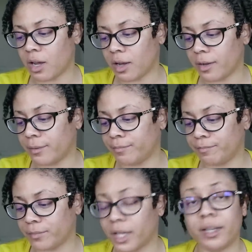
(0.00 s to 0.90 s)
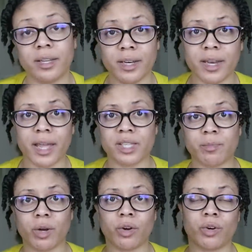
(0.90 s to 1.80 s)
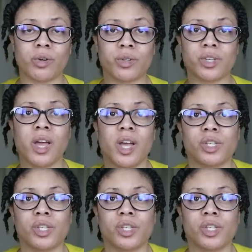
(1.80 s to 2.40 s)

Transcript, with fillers: Um, it did enhance my curls.